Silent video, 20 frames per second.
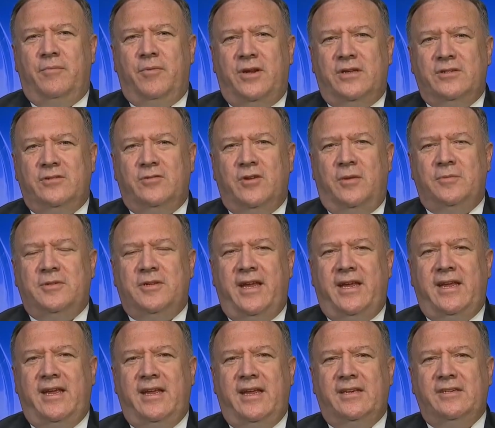President Trump's
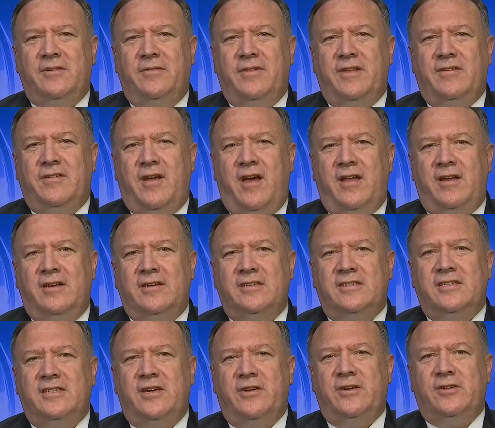taking each of these on in a
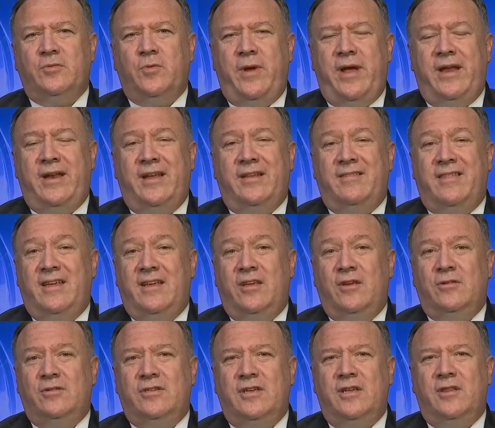serious way, and I think
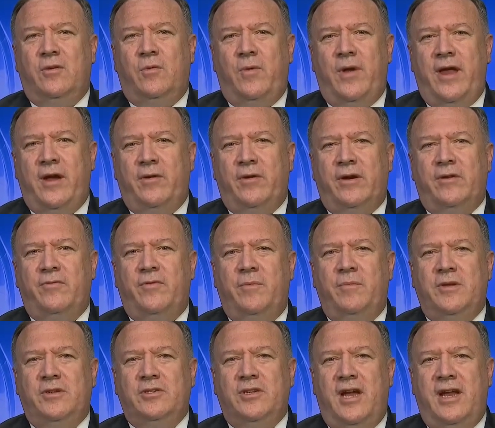you see the rhetoric
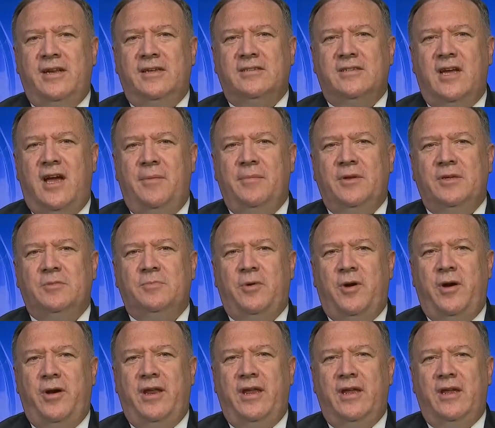from the Chinese Communist
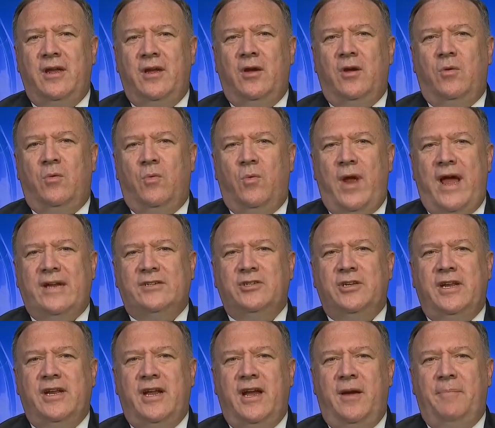Party
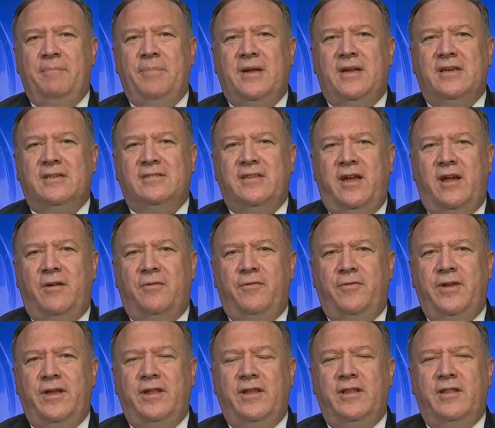ratcheting up because they are
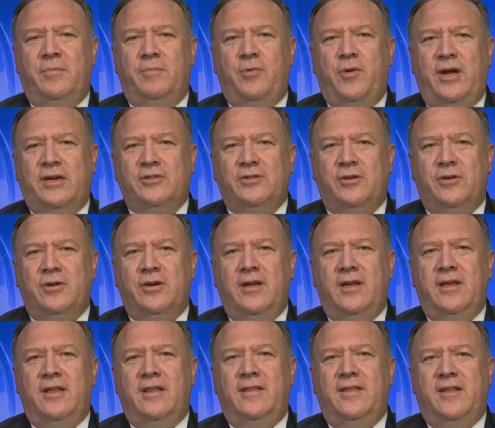feeling the pressure
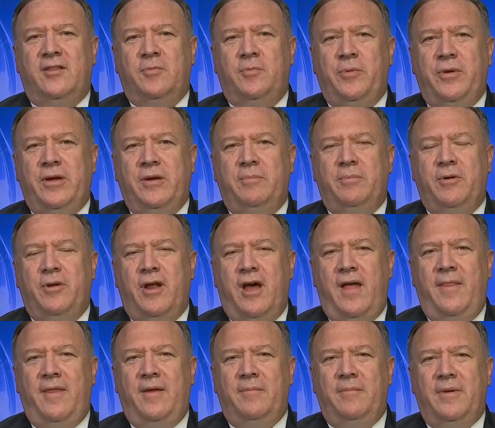that's being put
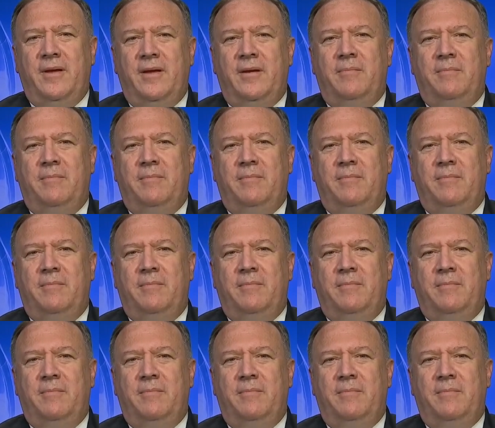on them